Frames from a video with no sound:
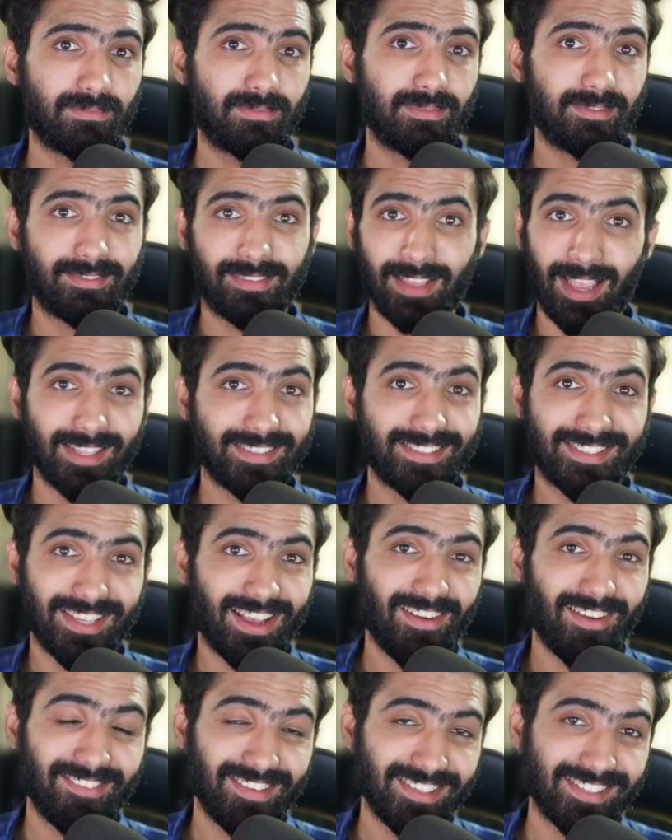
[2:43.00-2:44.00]
that's
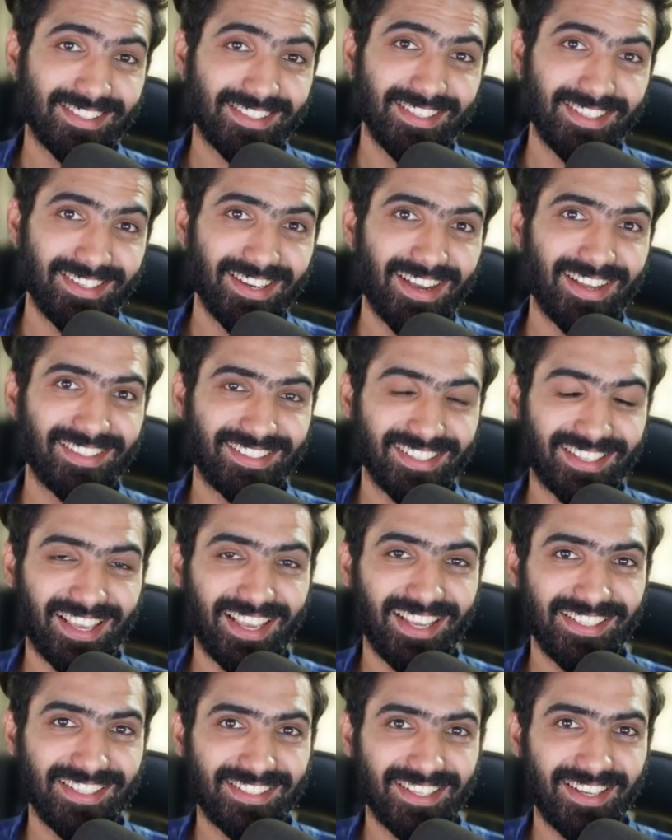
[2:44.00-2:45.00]
obviously not the
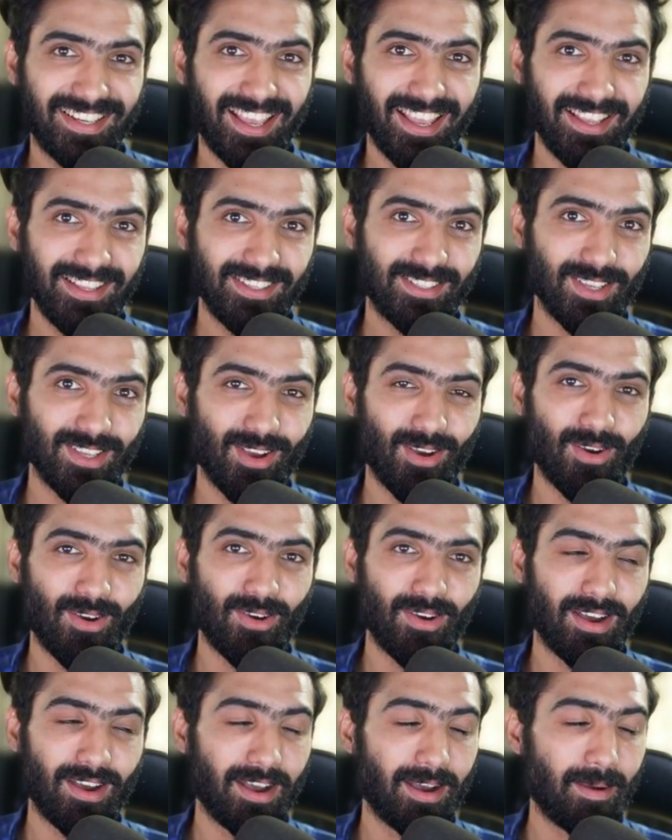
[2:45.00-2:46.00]
case today.
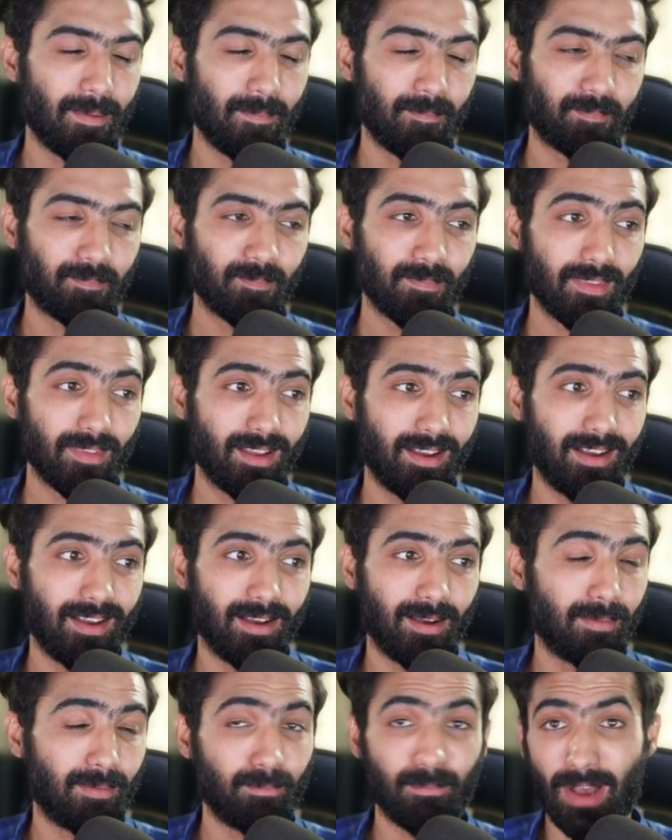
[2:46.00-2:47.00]
So
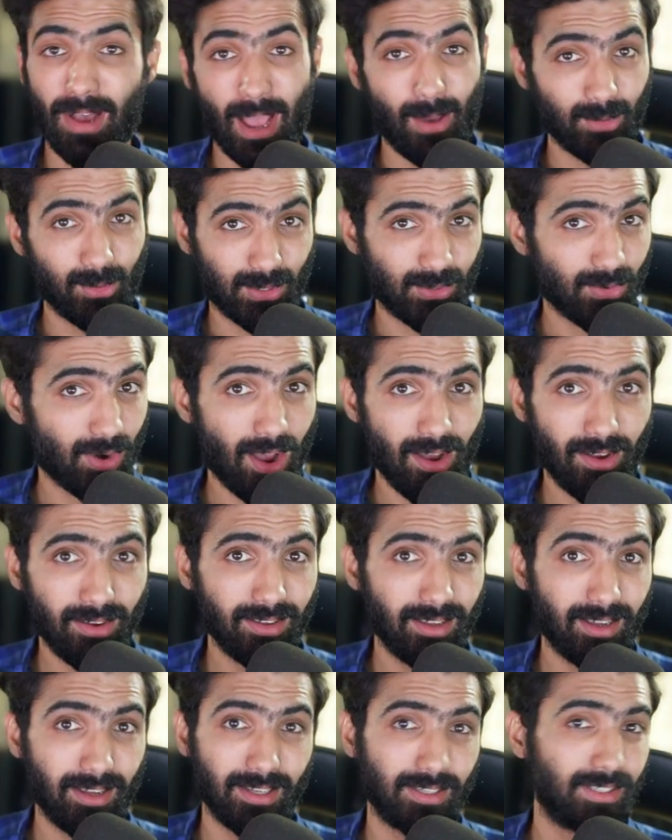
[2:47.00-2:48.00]
I was
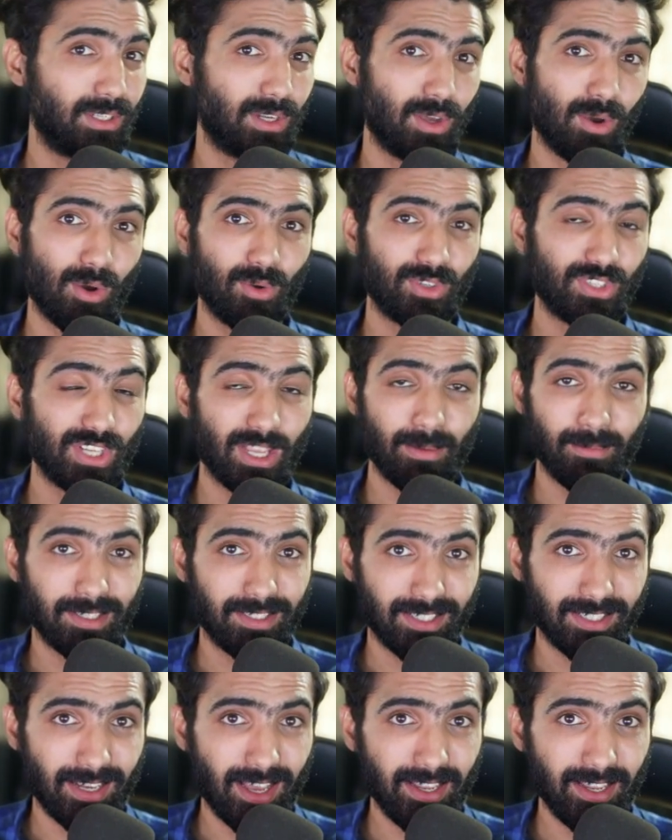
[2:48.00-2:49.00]
wrong. No shame
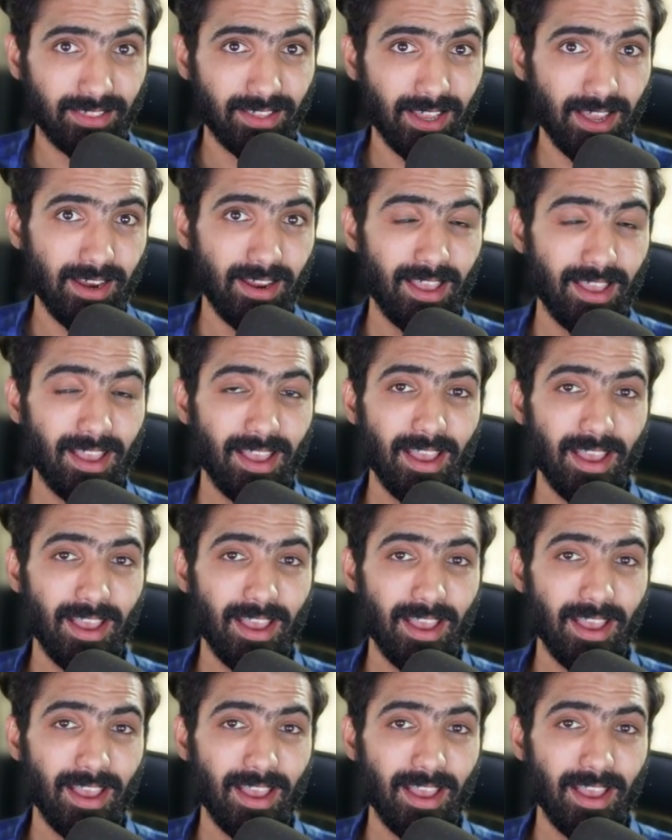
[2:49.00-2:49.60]
in denying that.